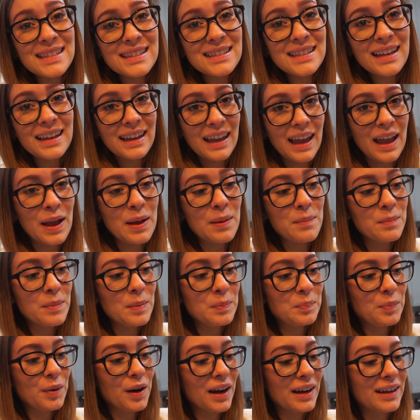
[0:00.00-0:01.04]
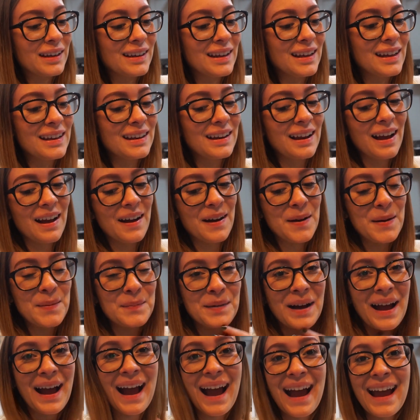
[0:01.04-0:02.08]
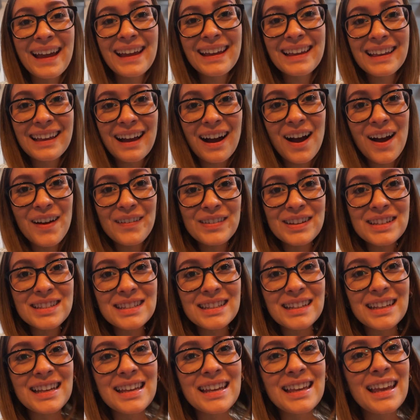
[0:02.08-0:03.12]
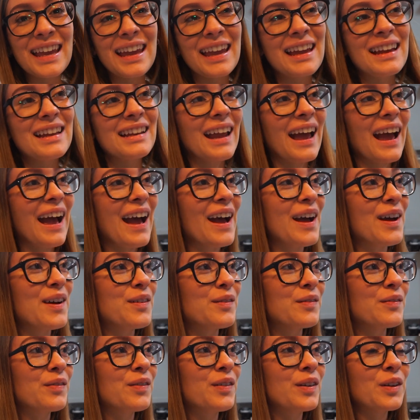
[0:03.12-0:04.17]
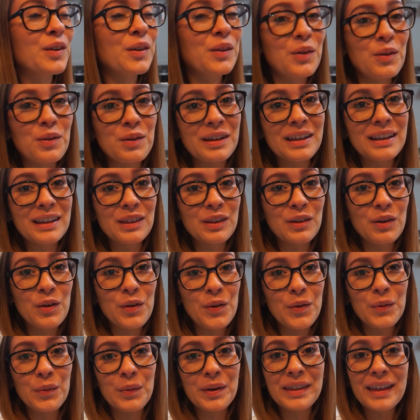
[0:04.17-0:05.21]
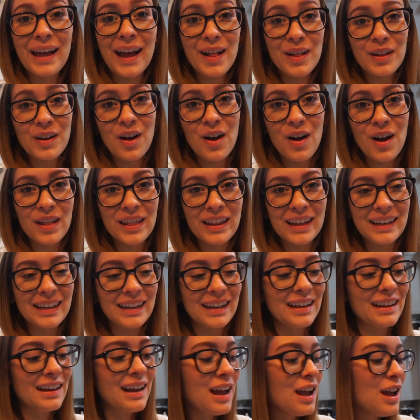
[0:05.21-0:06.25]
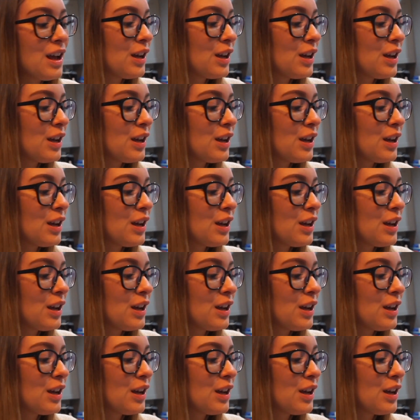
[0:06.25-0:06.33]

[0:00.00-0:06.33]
Since I am pregnant, um, I obviously can't have Coquito with alcohol in it.